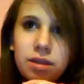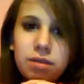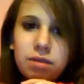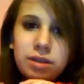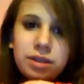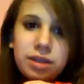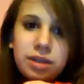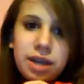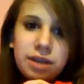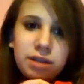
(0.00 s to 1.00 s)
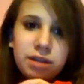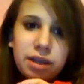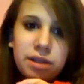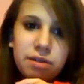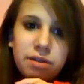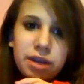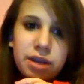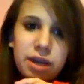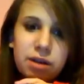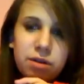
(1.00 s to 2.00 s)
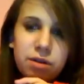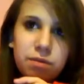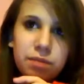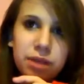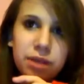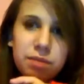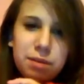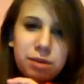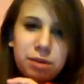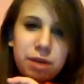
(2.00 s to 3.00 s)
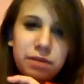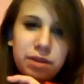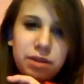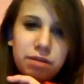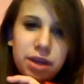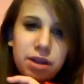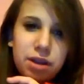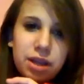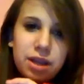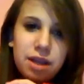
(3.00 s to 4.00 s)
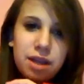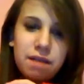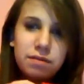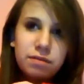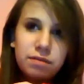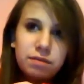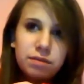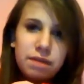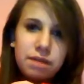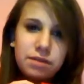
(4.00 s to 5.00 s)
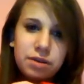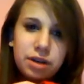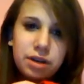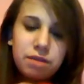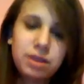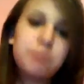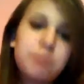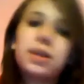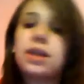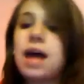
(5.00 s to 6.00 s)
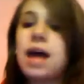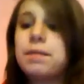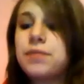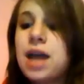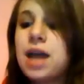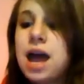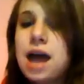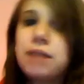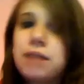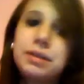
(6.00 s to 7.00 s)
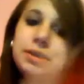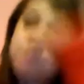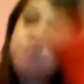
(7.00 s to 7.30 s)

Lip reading: the rest of the day to like 3. I don't know, like maybe 12 to 3 or like 11:30 to 3, something like that. Anyways,